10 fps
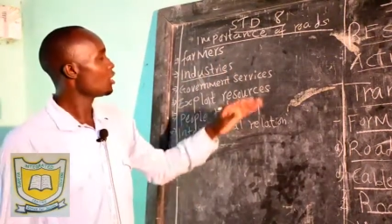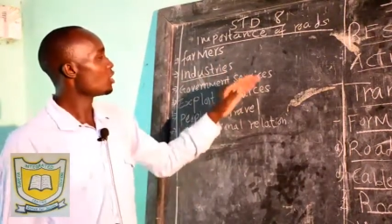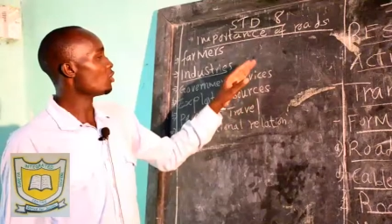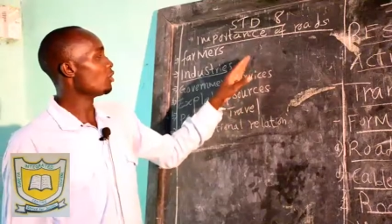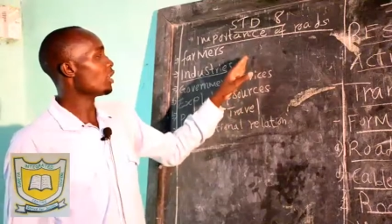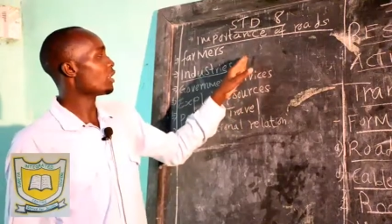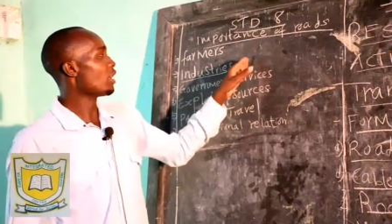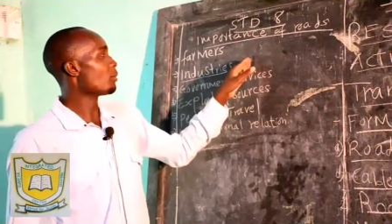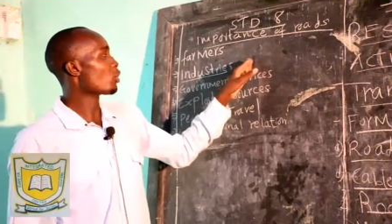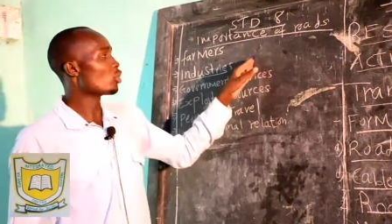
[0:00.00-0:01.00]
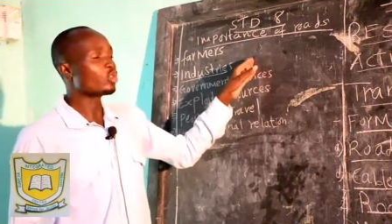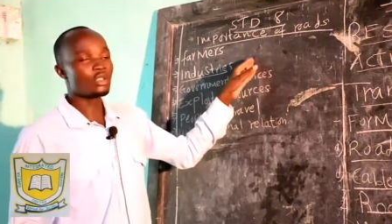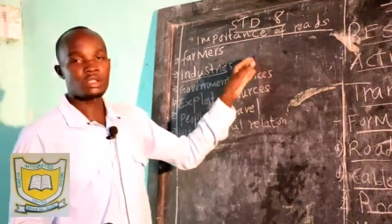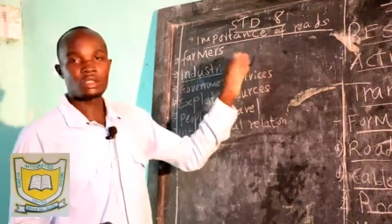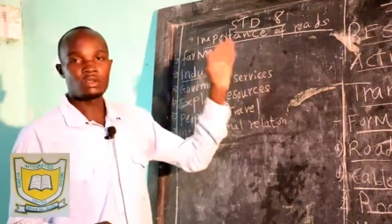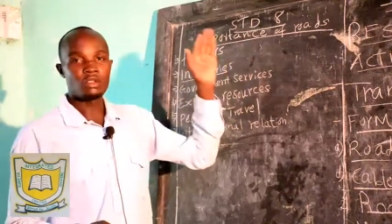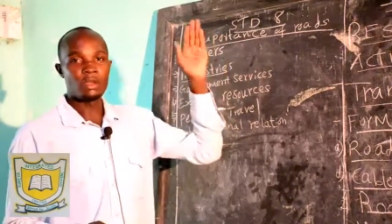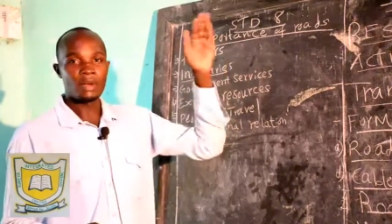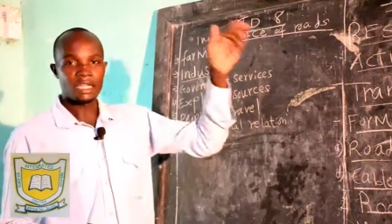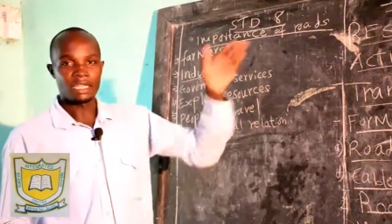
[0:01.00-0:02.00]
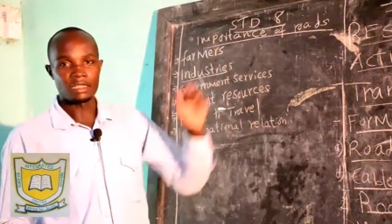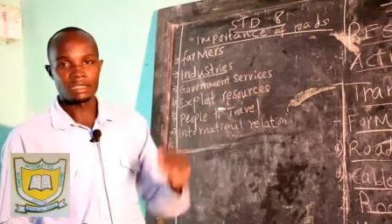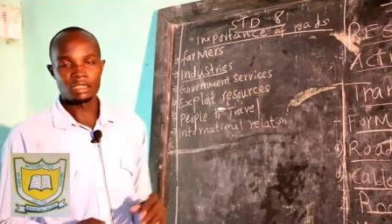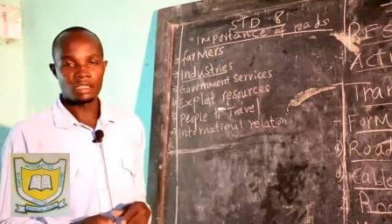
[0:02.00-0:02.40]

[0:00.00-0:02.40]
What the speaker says: to take their produce to the market.